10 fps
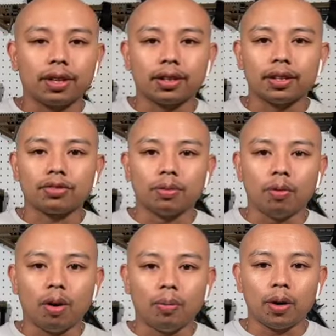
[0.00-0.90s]
get these from
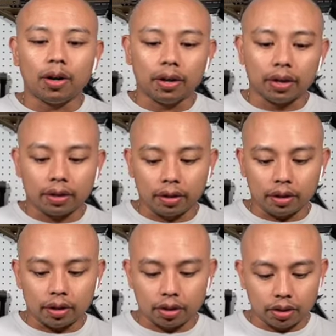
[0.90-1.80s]
Walmart in
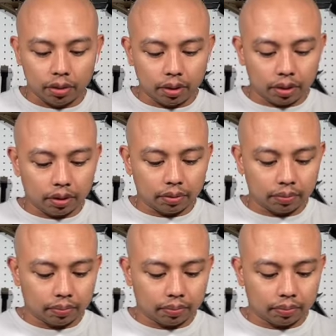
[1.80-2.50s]
your shooting